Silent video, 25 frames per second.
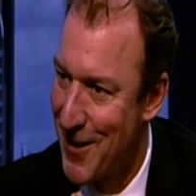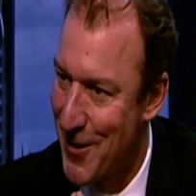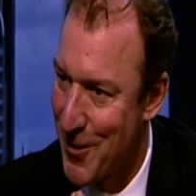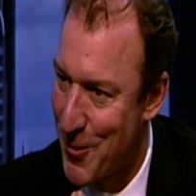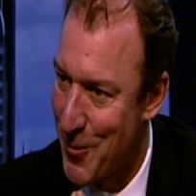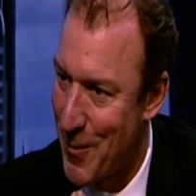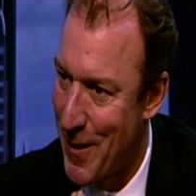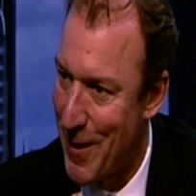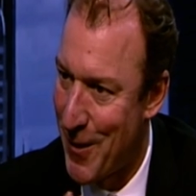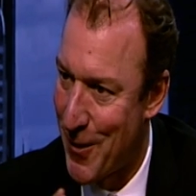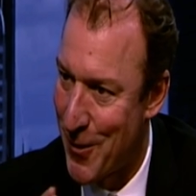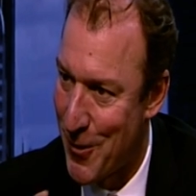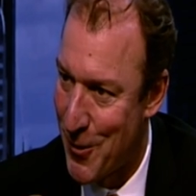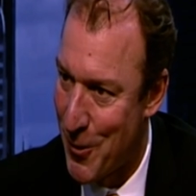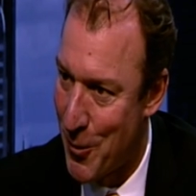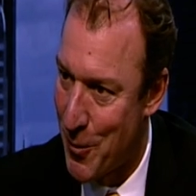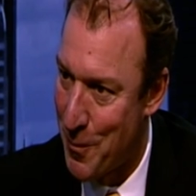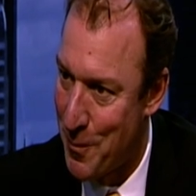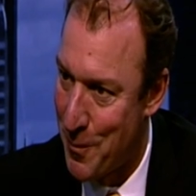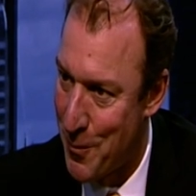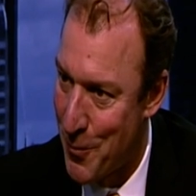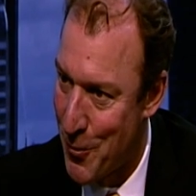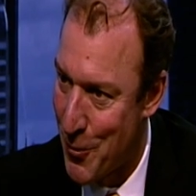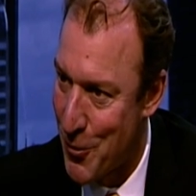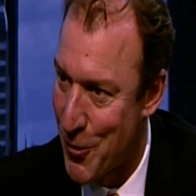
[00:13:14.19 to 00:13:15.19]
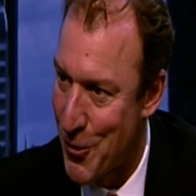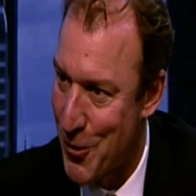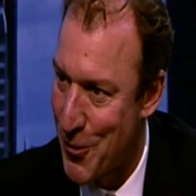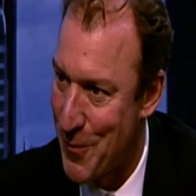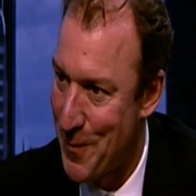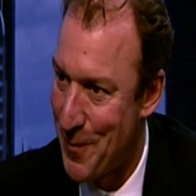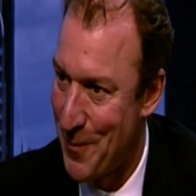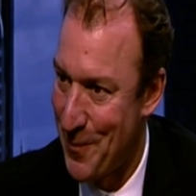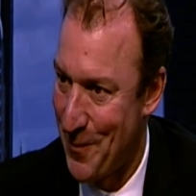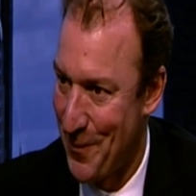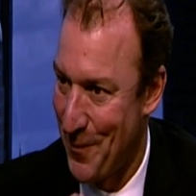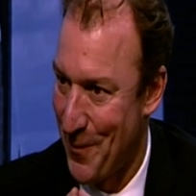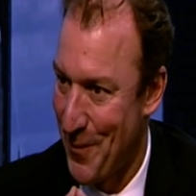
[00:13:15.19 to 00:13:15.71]
triggered to push
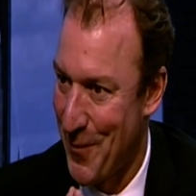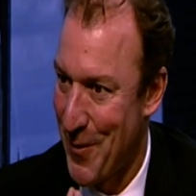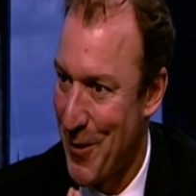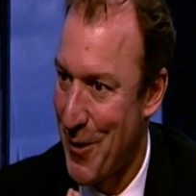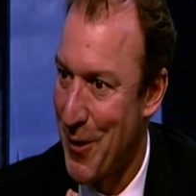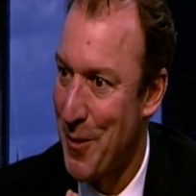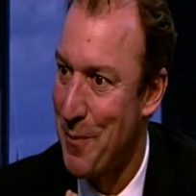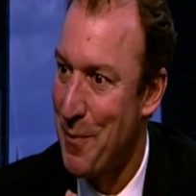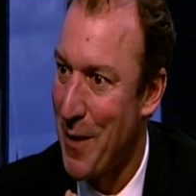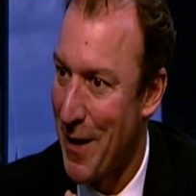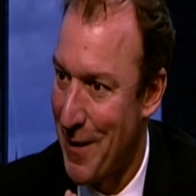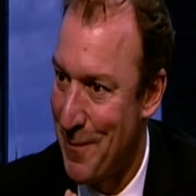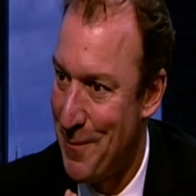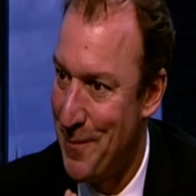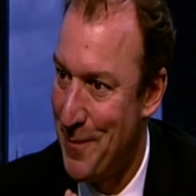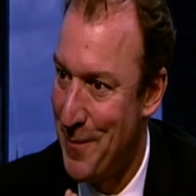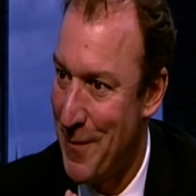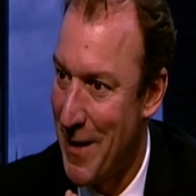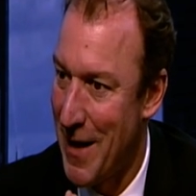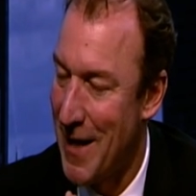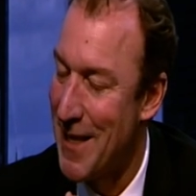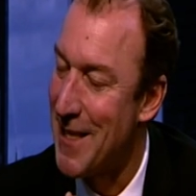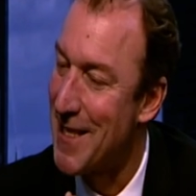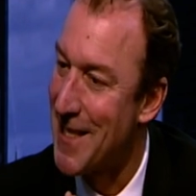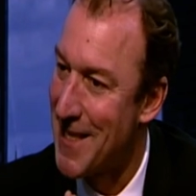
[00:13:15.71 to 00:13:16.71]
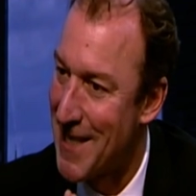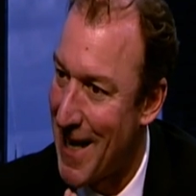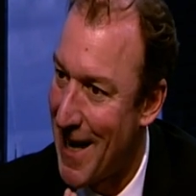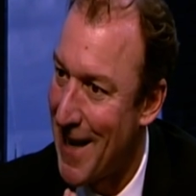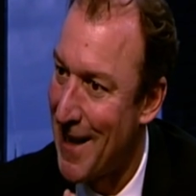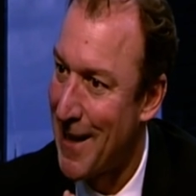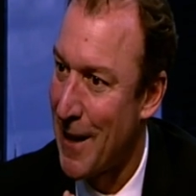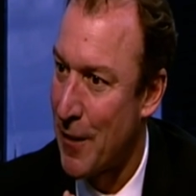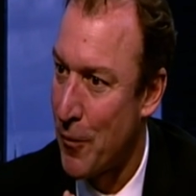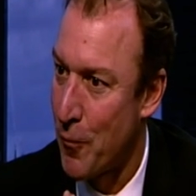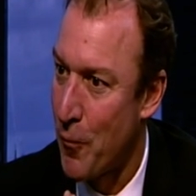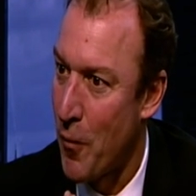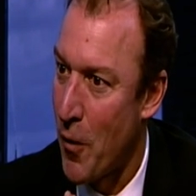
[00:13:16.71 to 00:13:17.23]
the button and sell
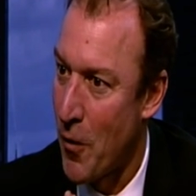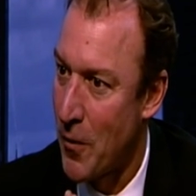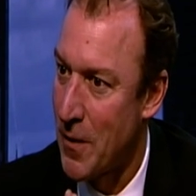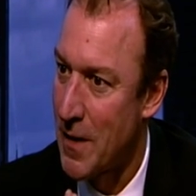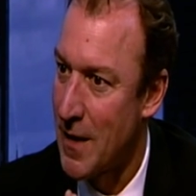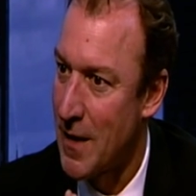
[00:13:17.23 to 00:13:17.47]
it at the wrong